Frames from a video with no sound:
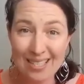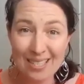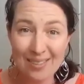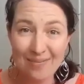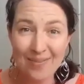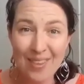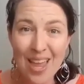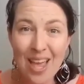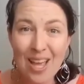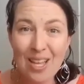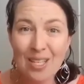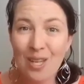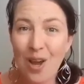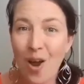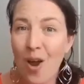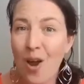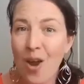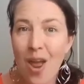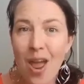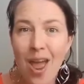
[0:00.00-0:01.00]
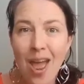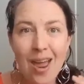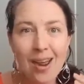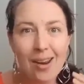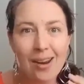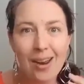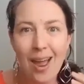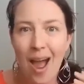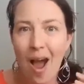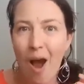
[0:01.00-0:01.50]
So
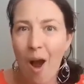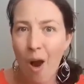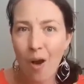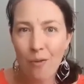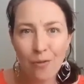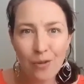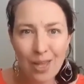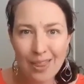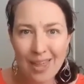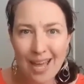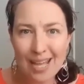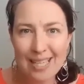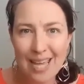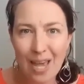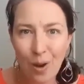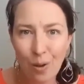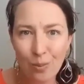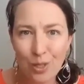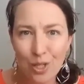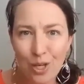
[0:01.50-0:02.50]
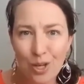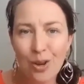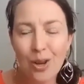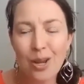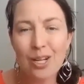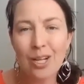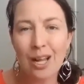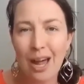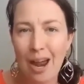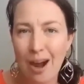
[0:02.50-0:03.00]
hopefully that's helped you
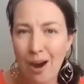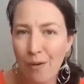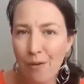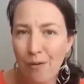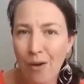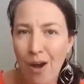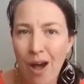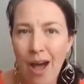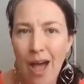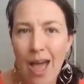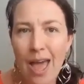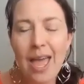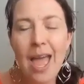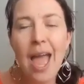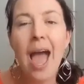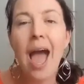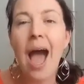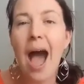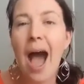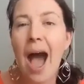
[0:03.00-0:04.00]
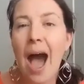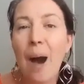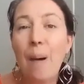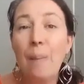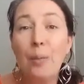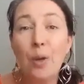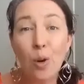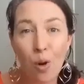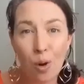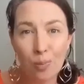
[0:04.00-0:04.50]
clarify your
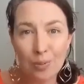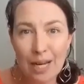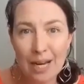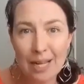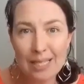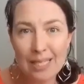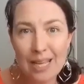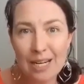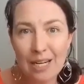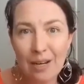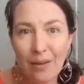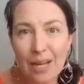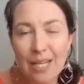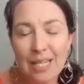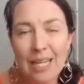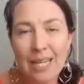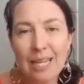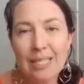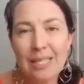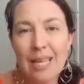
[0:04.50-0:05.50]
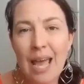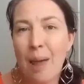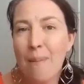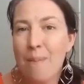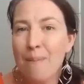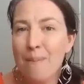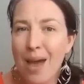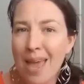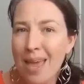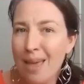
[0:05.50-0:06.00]
opt-in incentive ideas, and
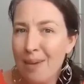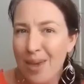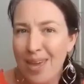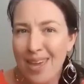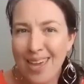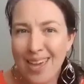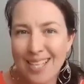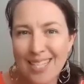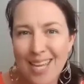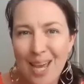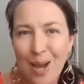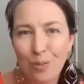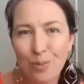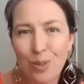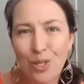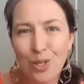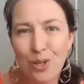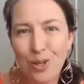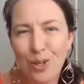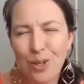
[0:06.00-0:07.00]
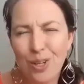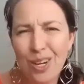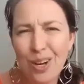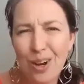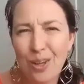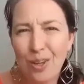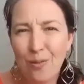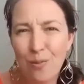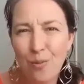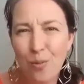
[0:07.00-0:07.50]
maybe it's helped you, you
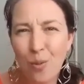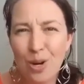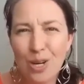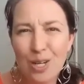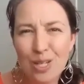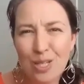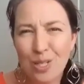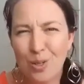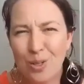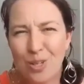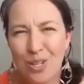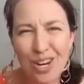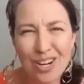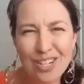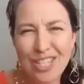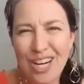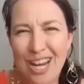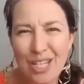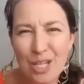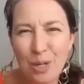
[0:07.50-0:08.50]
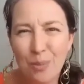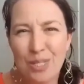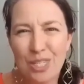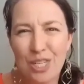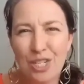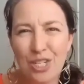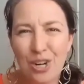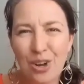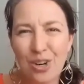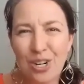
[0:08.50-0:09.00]
want to, change your position on
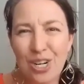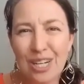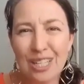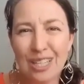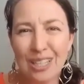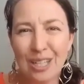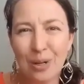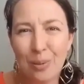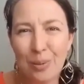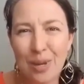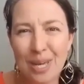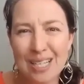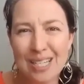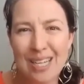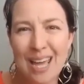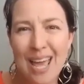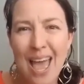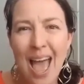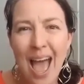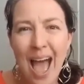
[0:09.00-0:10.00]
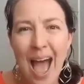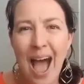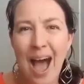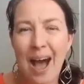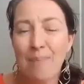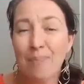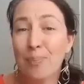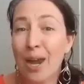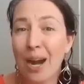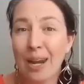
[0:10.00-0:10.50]
it a little bit. But I'd
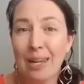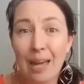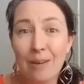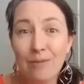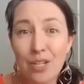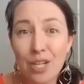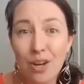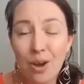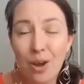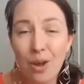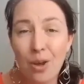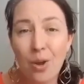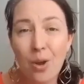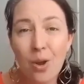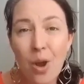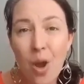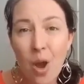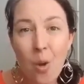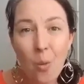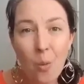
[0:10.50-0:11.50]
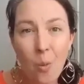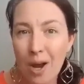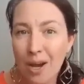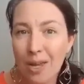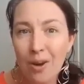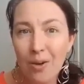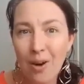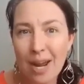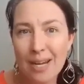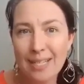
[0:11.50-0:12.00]
love to know, what are your
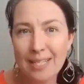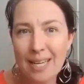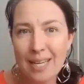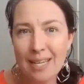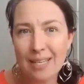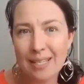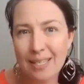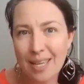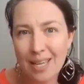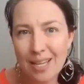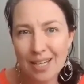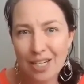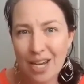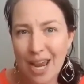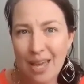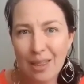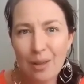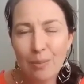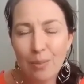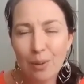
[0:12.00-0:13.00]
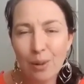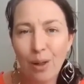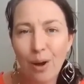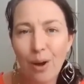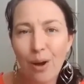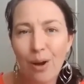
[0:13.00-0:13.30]
ideas? Share them below.